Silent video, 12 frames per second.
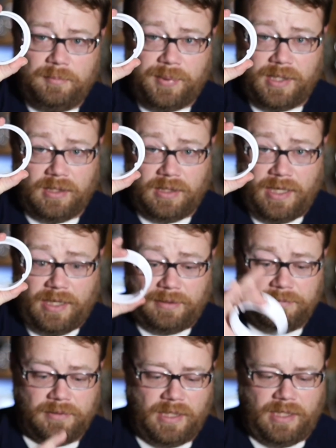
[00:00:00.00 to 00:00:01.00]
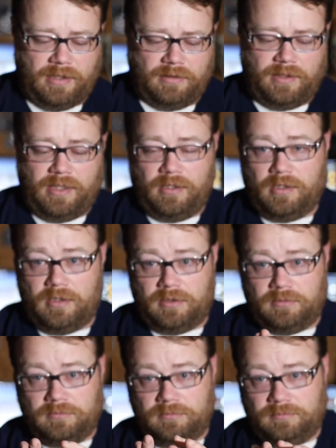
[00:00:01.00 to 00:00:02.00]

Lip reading: PLA, and they are